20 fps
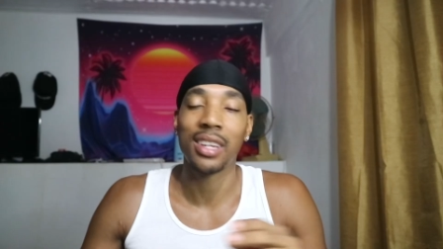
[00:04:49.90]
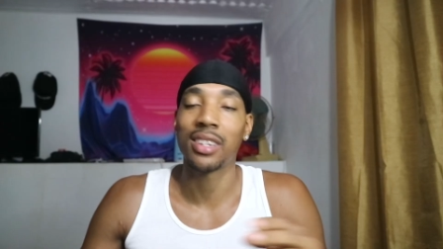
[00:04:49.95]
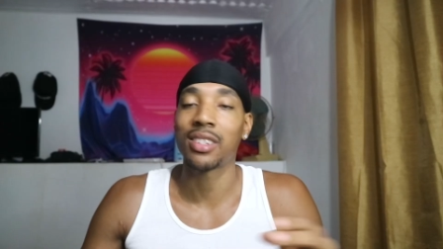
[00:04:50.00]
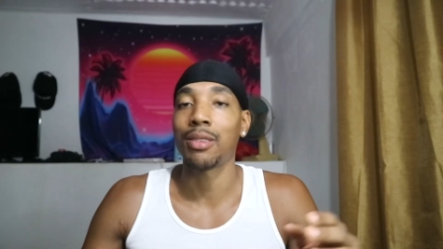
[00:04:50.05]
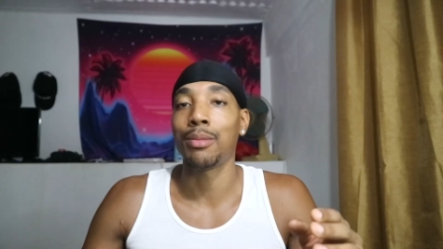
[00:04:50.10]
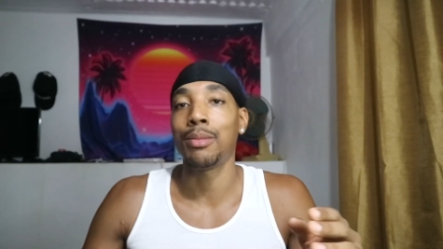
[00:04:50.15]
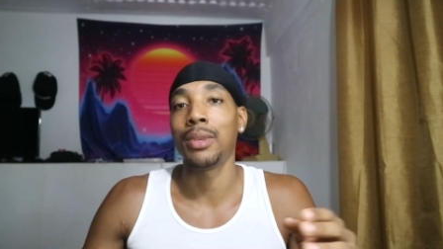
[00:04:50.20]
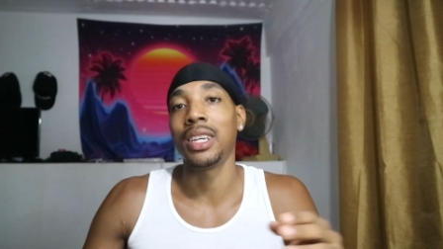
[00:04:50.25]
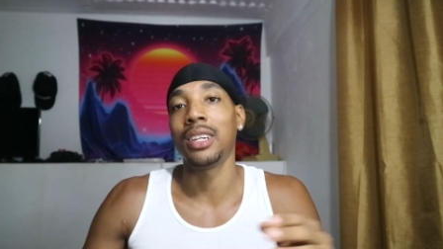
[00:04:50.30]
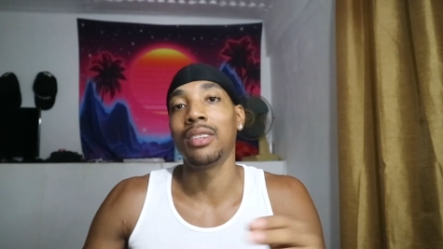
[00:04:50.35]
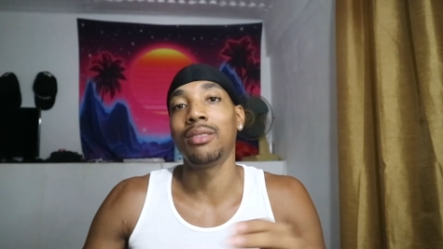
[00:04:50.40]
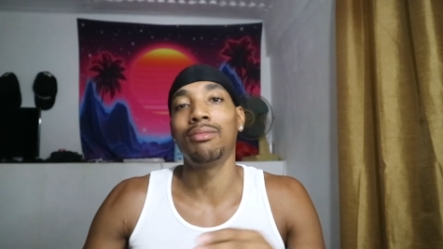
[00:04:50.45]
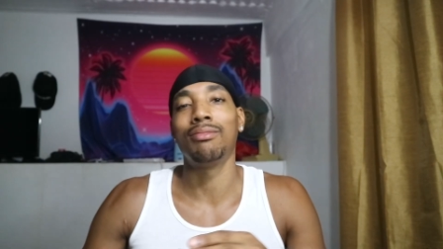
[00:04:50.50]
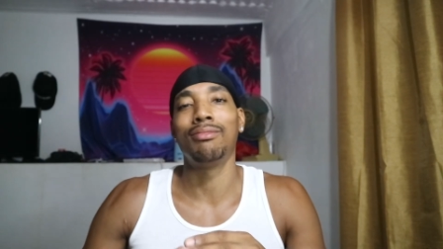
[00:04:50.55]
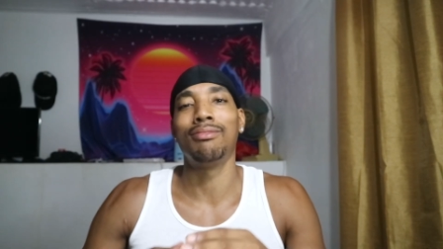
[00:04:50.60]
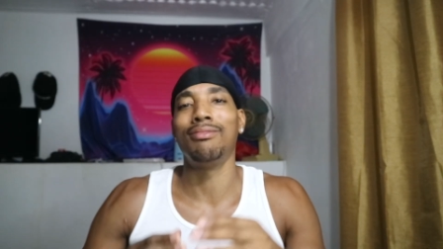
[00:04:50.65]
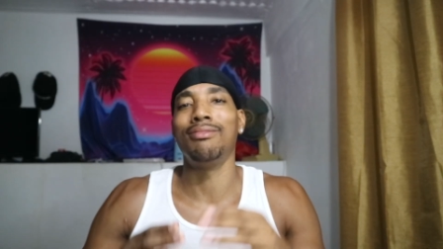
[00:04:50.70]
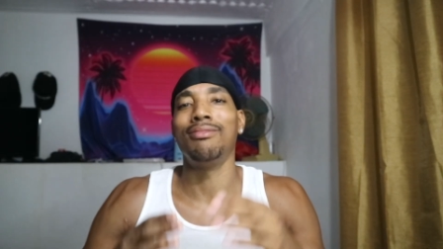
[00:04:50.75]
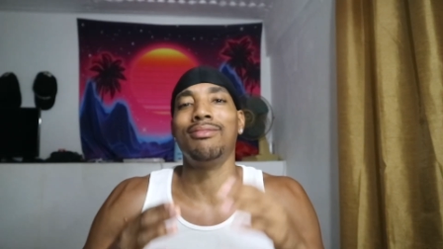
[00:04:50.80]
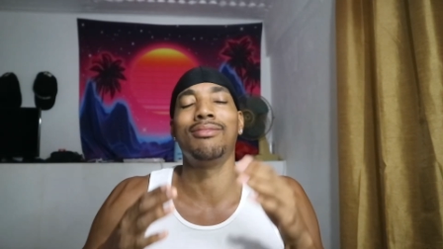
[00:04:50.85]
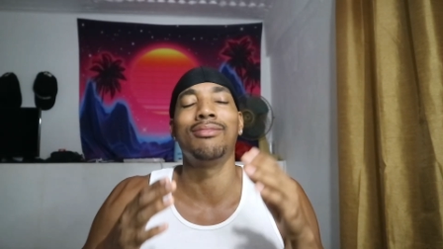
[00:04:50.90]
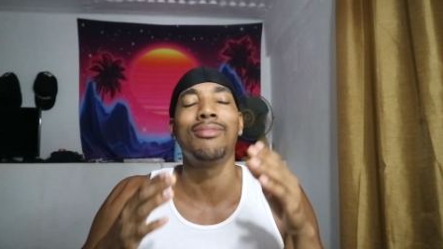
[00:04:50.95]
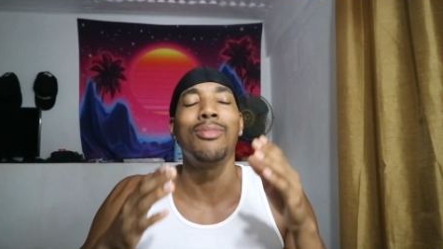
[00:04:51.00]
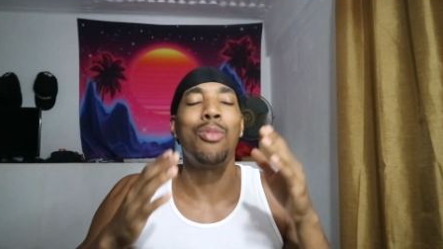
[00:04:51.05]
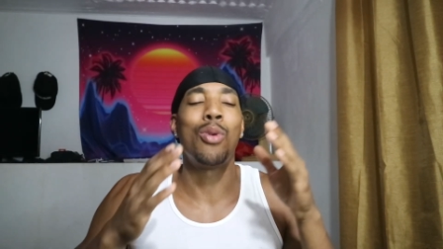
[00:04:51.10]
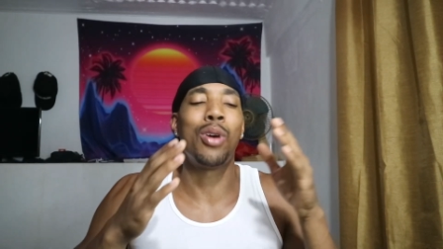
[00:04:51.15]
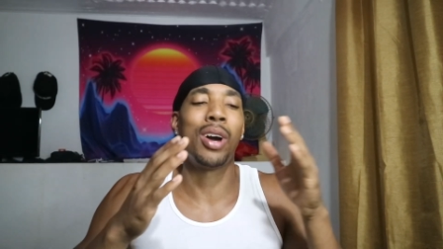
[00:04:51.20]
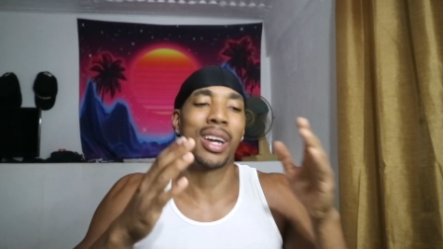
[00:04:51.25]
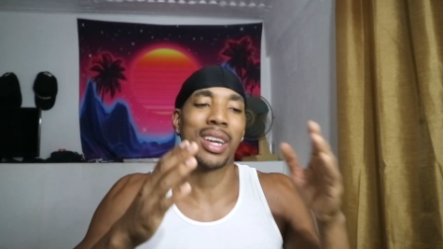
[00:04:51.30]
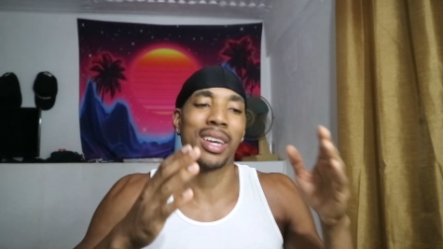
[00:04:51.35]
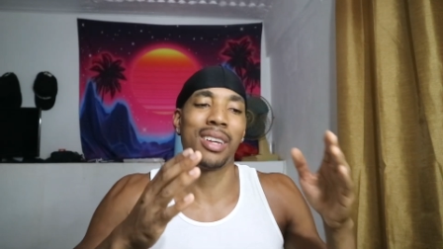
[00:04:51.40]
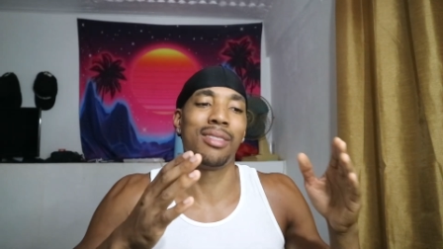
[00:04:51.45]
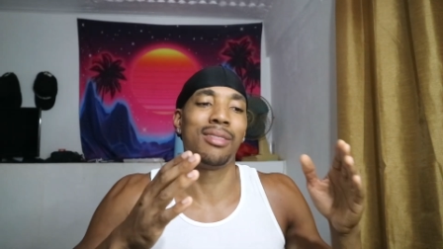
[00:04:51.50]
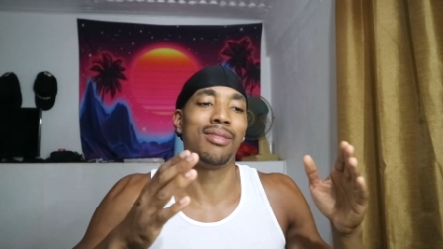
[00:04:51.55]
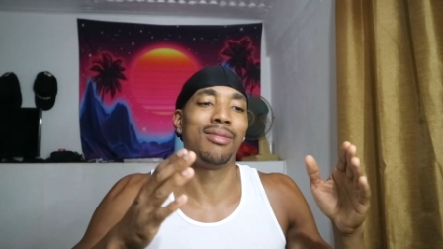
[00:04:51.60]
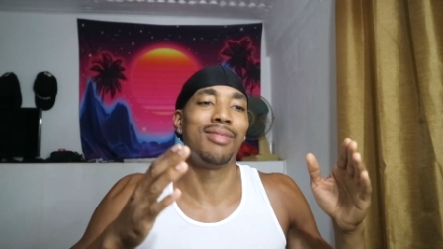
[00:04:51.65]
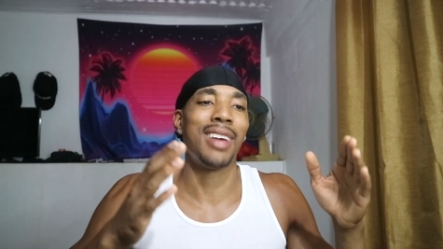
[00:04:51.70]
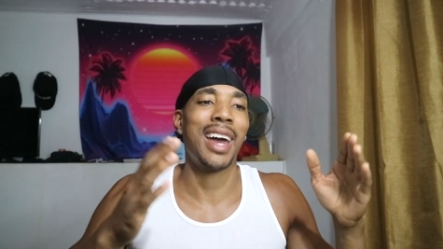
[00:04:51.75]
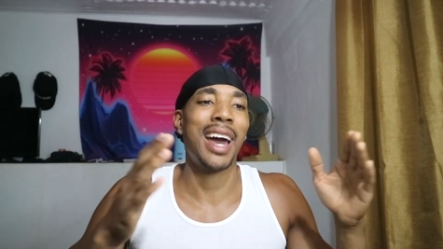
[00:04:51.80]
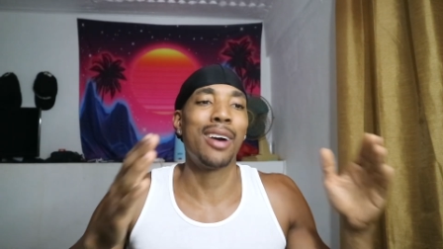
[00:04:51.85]
that doesn't mean
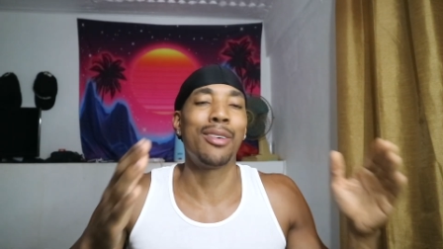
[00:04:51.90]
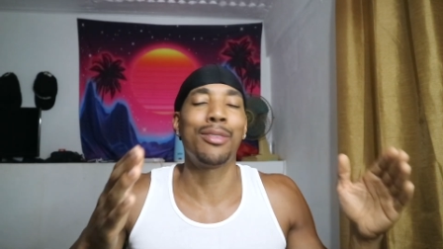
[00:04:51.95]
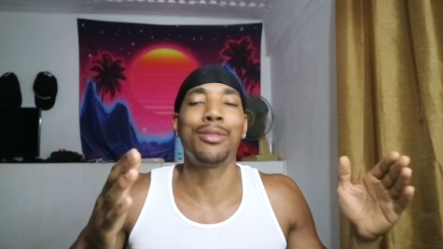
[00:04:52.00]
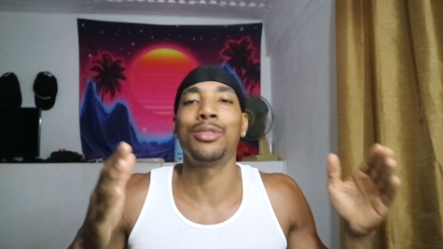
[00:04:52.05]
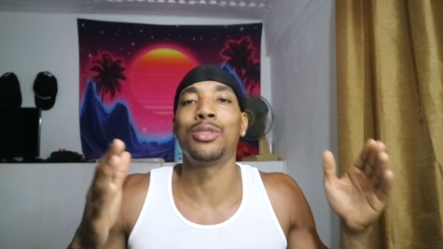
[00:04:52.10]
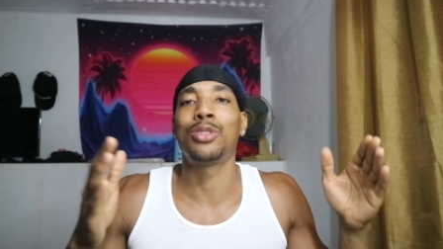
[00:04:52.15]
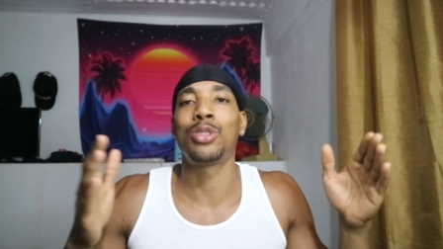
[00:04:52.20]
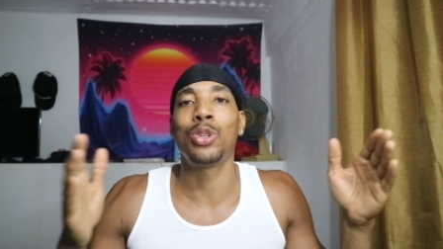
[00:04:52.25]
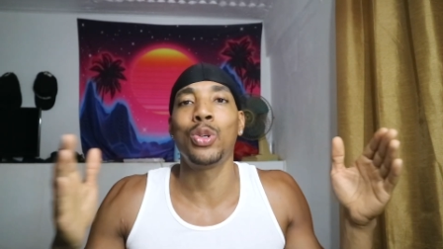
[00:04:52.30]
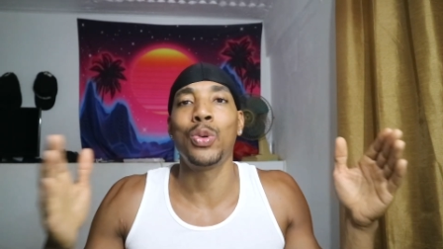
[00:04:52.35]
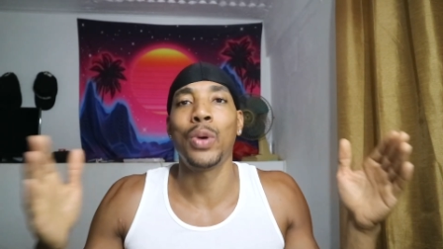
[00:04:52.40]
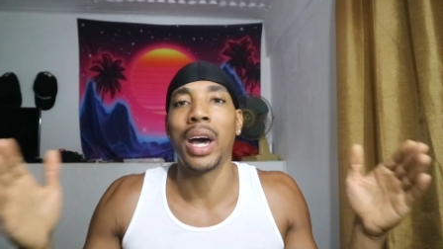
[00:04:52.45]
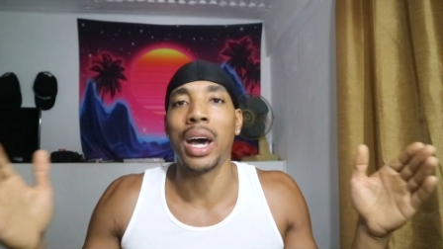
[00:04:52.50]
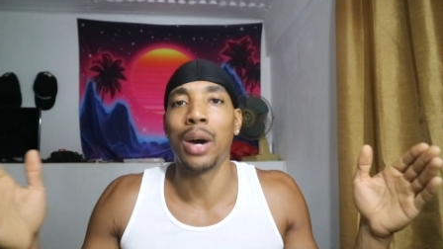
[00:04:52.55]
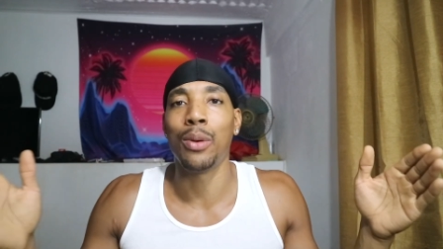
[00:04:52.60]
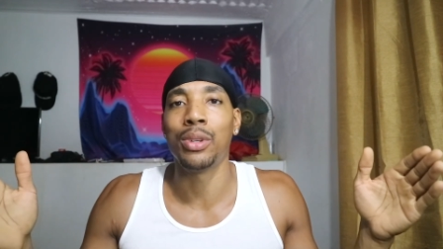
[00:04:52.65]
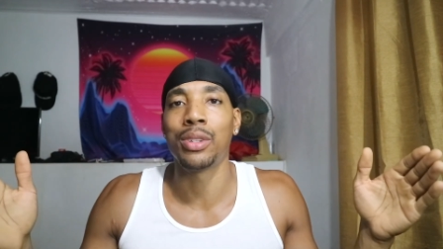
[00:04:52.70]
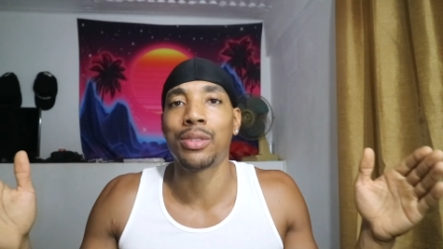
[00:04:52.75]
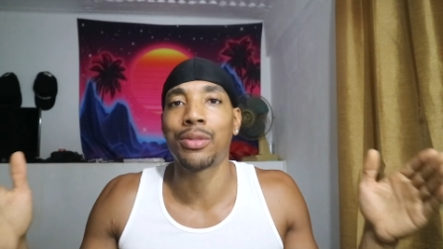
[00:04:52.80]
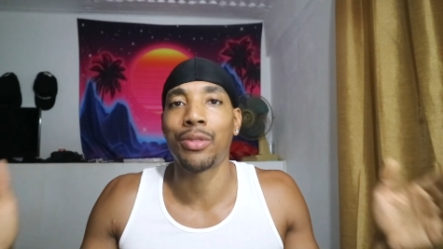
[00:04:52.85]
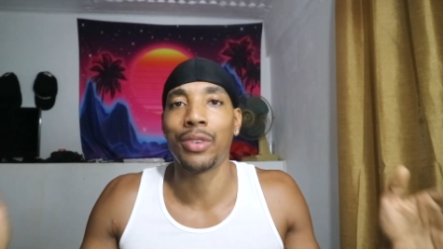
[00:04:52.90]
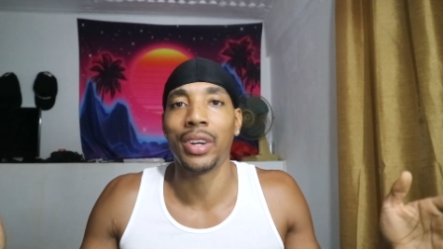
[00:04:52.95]
working out for 2 hours,